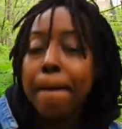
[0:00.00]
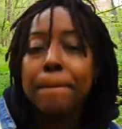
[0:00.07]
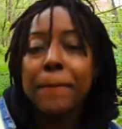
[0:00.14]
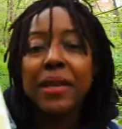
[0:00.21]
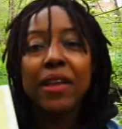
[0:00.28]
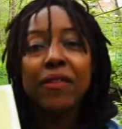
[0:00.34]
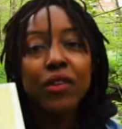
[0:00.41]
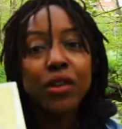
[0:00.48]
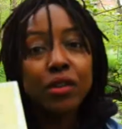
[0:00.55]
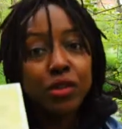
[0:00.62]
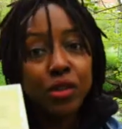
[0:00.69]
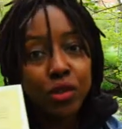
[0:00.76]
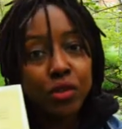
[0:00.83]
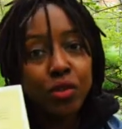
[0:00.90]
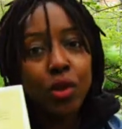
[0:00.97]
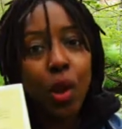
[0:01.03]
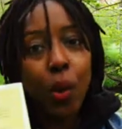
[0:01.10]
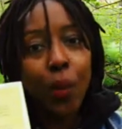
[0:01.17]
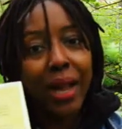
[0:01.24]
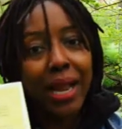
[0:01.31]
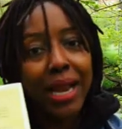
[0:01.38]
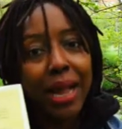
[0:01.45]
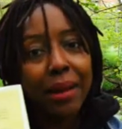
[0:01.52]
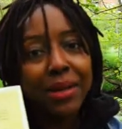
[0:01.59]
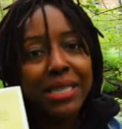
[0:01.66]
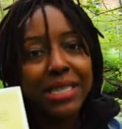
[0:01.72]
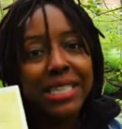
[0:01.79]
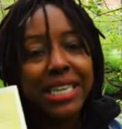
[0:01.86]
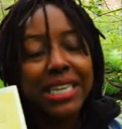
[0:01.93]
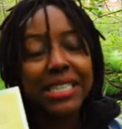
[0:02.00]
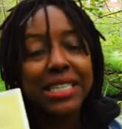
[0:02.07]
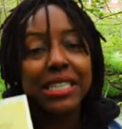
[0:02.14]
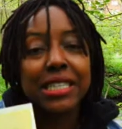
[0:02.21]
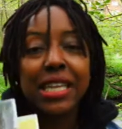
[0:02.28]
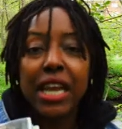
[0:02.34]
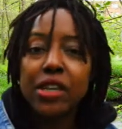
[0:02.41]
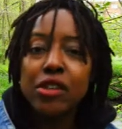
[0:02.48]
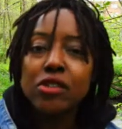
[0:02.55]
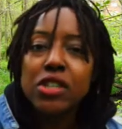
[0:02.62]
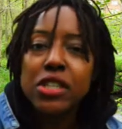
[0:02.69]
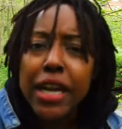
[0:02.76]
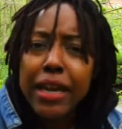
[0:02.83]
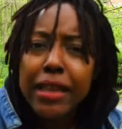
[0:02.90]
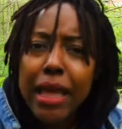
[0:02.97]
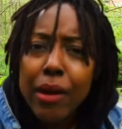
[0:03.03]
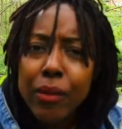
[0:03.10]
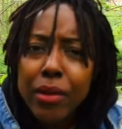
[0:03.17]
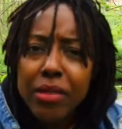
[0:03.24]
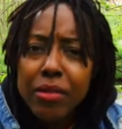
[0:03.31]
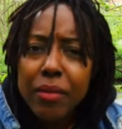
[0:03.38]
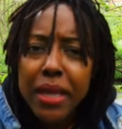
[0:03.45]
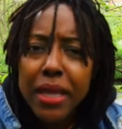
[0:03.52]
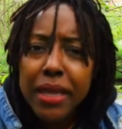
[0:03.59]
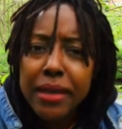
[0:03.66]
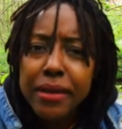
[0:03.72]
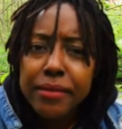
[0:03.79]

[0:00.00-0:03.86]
But if you do know what climate change is, can you share that with me?